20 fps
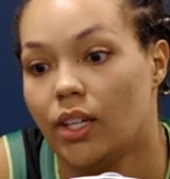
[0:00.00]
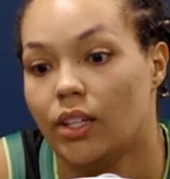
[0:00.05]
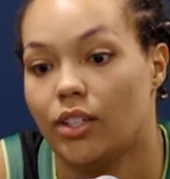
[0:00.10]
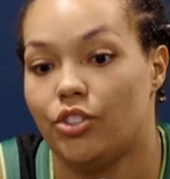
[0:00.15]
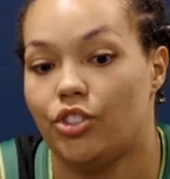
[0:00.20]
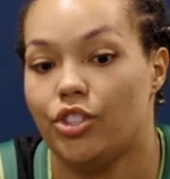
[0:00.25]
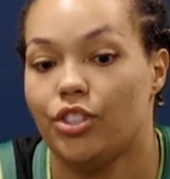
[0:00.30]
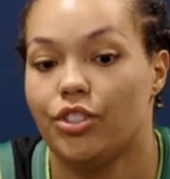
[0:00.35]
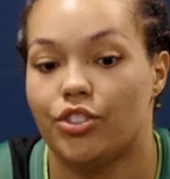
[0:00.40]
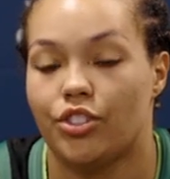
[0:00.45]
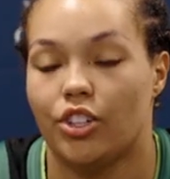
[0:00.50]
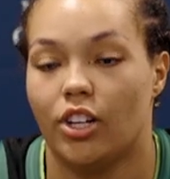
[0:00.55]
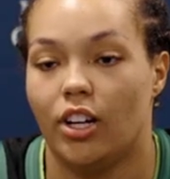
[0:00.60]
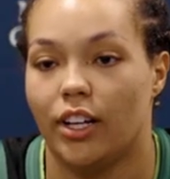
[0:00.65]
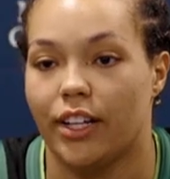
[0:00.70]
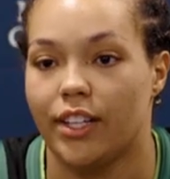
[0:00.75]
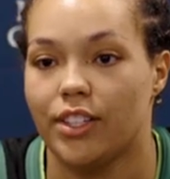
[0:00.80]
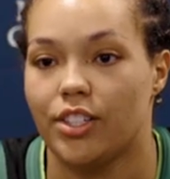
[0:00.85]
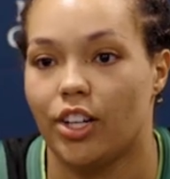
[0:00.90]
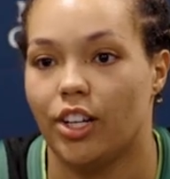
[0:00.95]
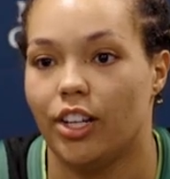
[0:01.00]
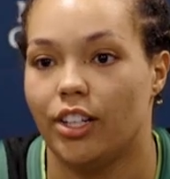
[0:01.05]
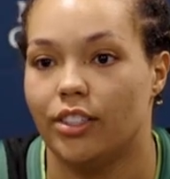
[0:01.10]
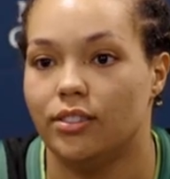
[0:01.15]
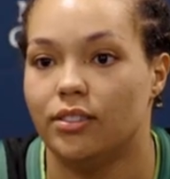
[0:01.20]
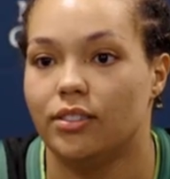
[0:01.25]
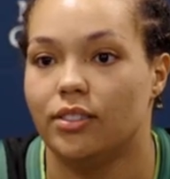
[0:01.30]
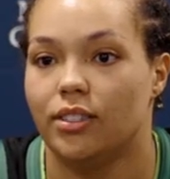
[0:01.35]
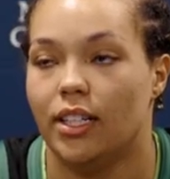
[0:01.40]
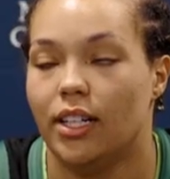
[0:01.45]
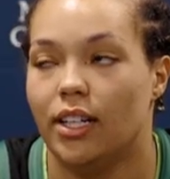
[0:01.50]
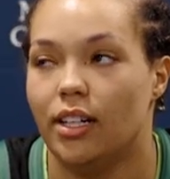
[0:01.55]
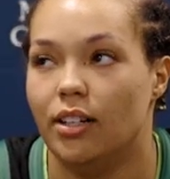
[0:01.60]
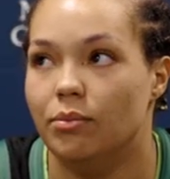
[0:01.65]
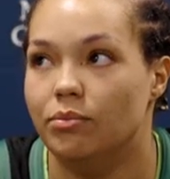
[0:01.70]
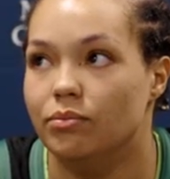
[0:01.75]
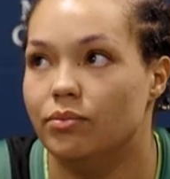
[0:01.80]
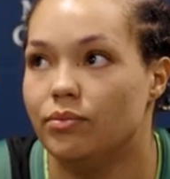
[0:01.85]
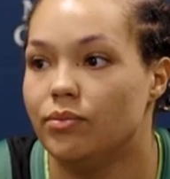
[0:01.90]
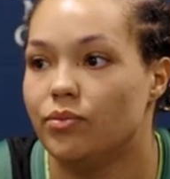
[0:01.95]
She's strong. It's hard.
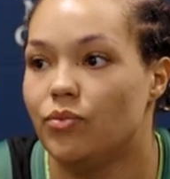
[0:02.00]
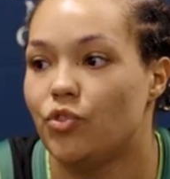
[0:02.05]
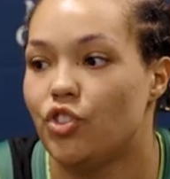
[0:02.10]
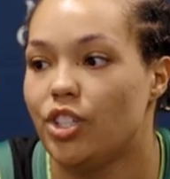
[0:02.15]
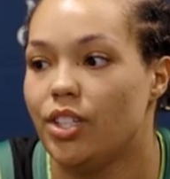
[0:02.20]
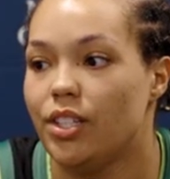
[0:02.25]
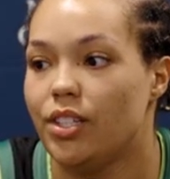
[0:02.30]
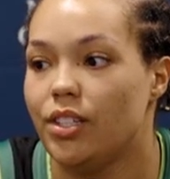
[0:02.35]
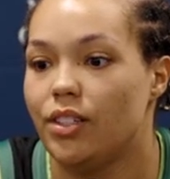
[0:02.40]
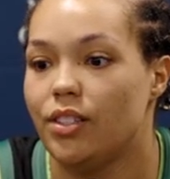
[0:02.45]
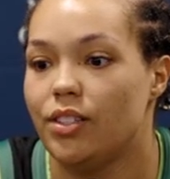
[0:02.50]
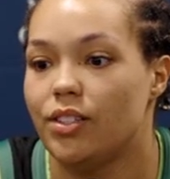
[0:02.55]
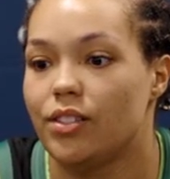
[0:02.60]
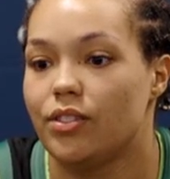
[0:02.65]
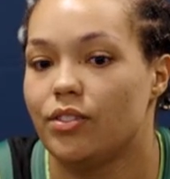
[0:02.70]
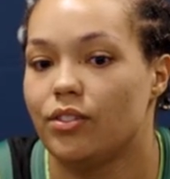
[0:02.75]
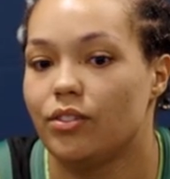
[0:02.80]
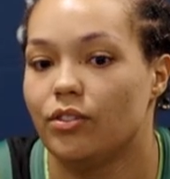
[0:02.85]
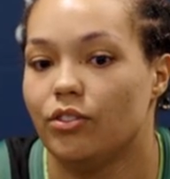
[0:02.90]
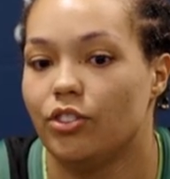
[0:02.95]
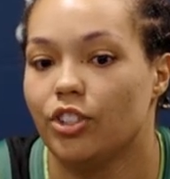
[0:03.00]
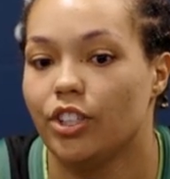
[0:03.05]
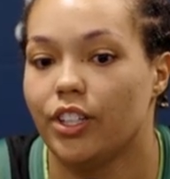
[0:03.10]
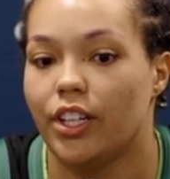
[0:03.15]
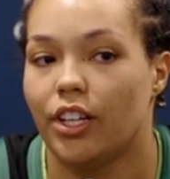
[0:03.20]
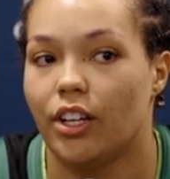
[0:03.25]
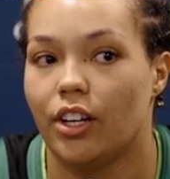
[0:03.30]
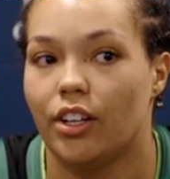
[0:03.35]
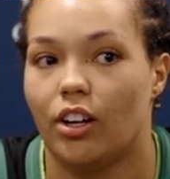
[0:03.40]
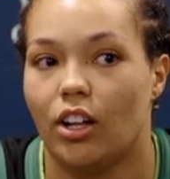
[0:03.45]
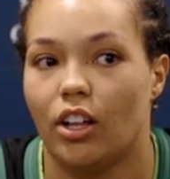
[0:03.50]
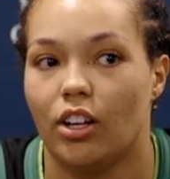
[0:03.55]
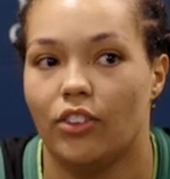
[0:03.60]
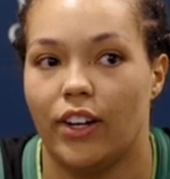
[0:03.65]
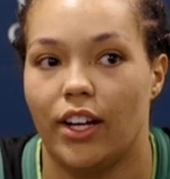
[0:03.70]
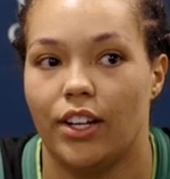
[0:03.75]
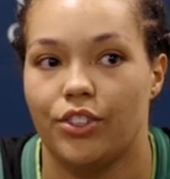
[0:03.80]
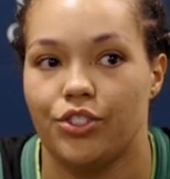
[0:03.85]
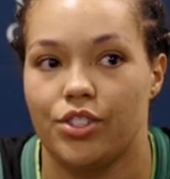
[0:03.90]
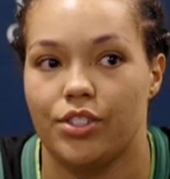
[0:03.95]
She's really good all
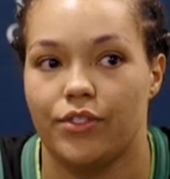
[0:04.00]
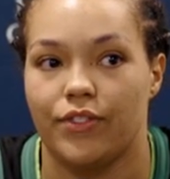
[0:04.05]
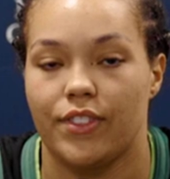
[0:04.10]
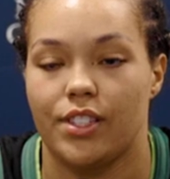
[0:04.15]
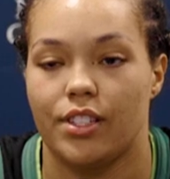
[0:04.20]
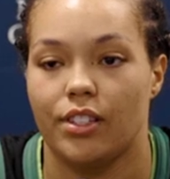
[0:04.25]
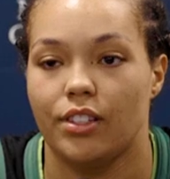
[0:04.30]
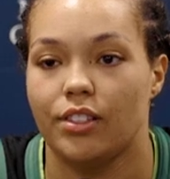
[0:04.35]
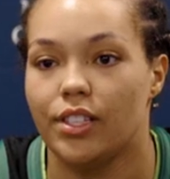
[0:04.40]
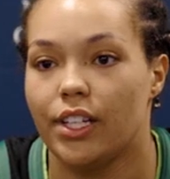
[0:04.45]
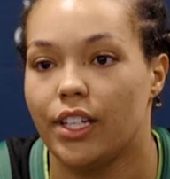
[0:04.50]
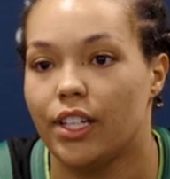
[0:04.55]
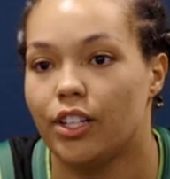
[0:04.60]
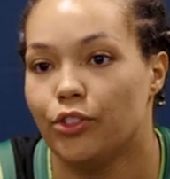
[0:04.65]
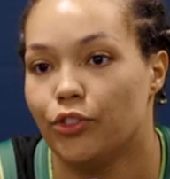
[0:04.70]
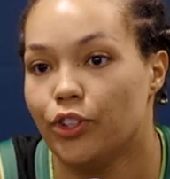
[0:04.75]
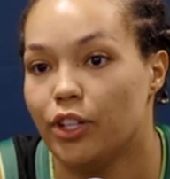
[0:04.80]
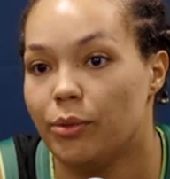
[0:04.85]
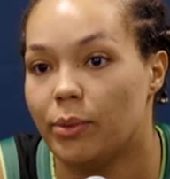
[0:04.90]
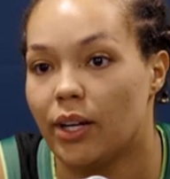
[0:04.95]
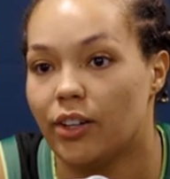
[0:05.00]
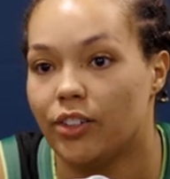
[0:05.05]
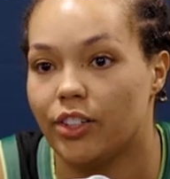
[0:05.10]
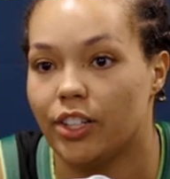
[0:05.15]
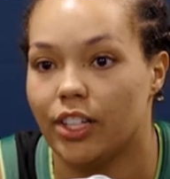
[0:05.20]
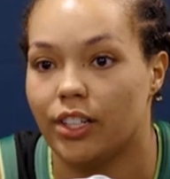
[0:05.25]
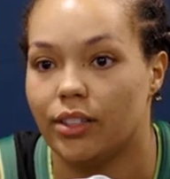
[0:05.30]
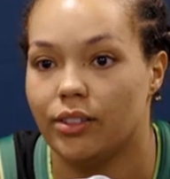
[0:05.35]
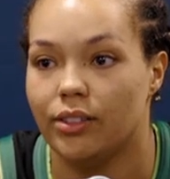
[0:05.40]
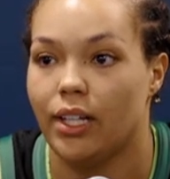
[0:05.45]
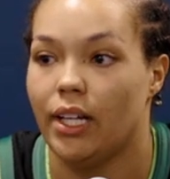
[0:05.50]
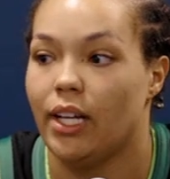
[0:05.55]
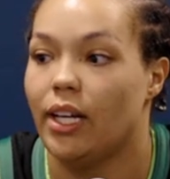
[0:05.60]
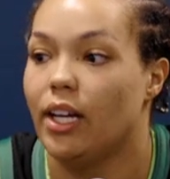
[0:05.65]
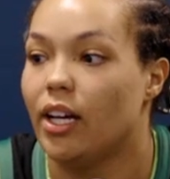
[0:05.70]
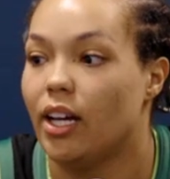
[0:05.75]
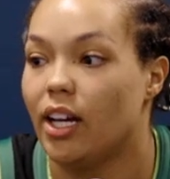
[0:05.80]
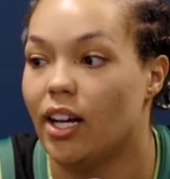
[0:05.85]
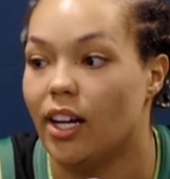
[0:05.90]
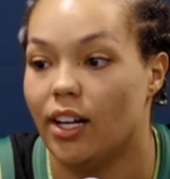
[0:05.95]
around. She's a facilitator, a rebounder,
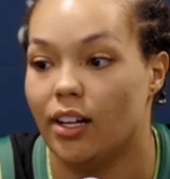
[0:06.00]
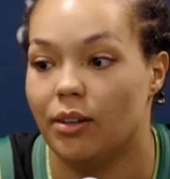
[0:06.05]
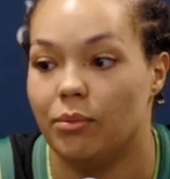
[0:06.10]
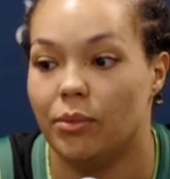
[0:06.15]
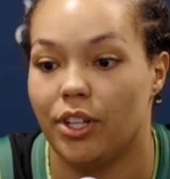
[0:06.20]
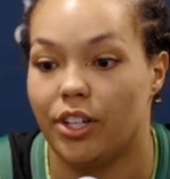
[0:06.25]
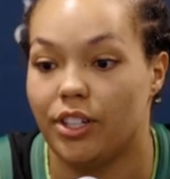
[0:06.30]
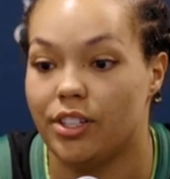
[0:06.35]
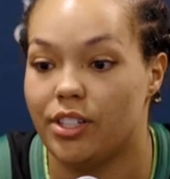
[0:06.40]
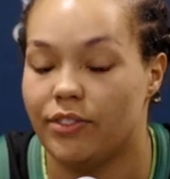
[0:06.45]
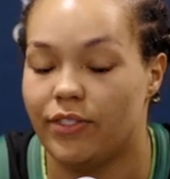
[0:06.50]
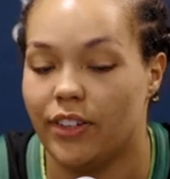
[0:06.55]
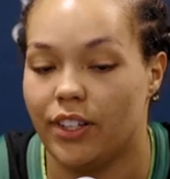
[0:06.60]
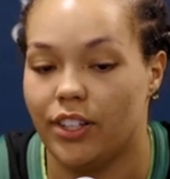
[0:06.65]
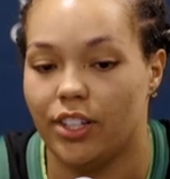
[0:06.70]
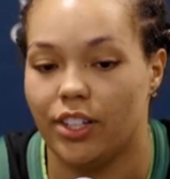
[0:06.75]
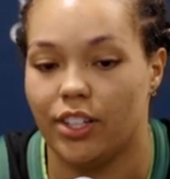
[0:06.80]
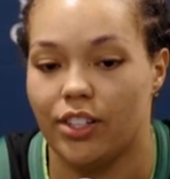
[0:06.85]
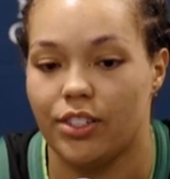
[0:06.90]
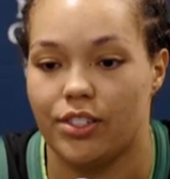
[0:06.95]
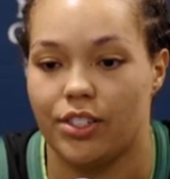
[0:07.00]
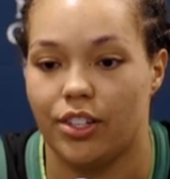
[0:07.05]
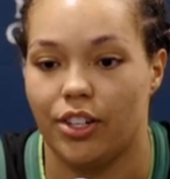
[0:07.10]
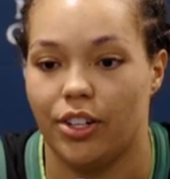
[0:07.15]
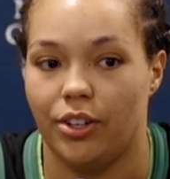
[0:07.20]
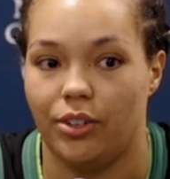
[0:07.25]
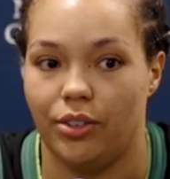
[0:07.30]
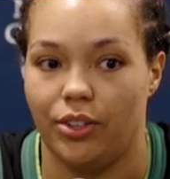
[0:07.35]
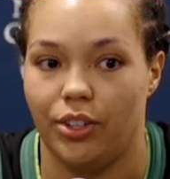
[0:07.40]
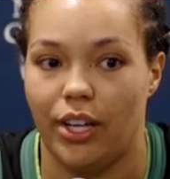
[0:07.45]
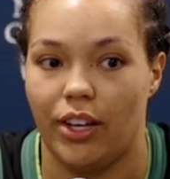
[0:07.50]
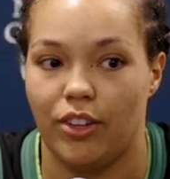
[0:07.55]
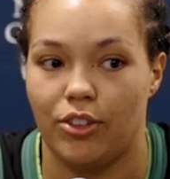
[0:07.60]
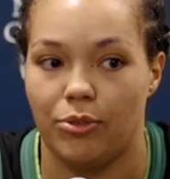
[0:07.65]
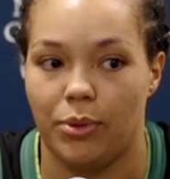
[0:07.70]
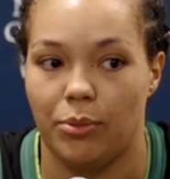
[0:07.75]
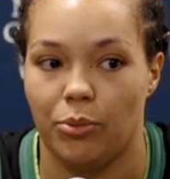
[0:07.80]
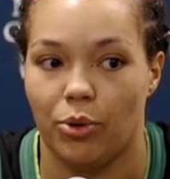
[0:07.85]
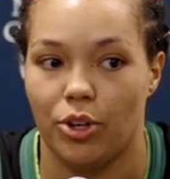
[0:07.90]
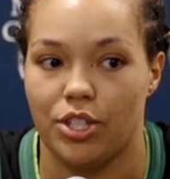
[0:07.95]
a good defender. So you have to
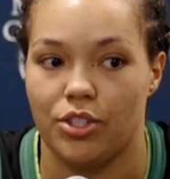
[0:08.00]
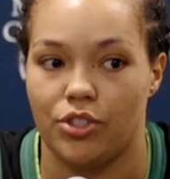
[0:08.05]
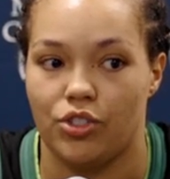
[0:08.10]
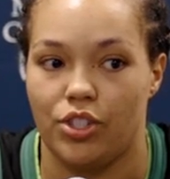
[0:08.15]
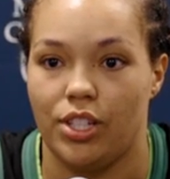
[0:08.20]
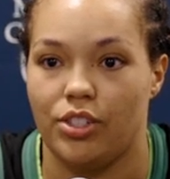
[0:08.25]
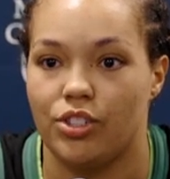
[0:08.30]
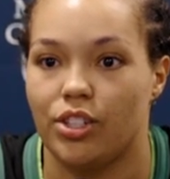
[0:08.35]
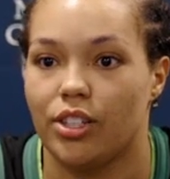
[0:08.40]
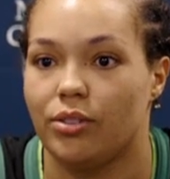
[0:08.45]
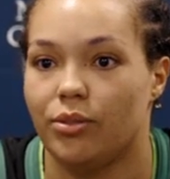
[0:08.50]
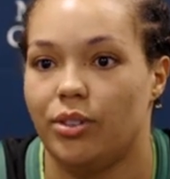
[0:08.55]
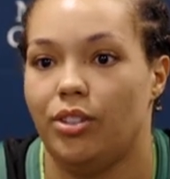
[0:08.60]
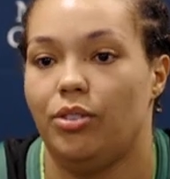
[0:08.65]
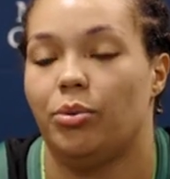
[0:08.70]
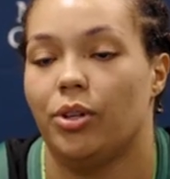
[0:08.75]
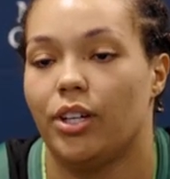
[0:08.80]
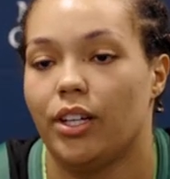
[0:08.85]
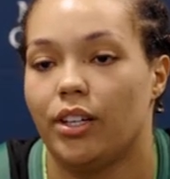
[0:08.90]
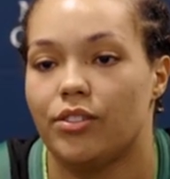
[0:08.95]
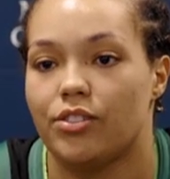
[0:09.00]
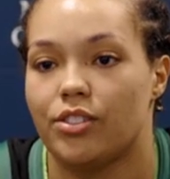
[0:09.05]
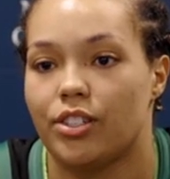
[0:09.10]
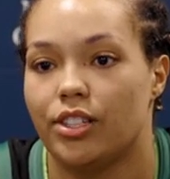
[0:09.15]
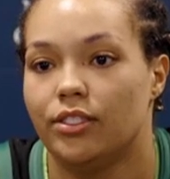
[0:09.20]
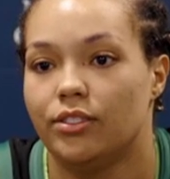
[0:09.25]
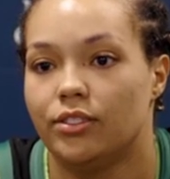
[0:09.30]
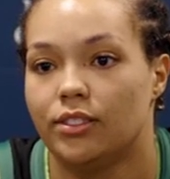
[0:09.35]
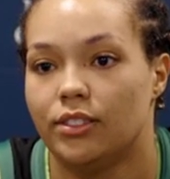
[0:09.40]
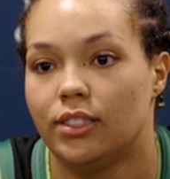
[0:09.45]
be more strategic when you play against her.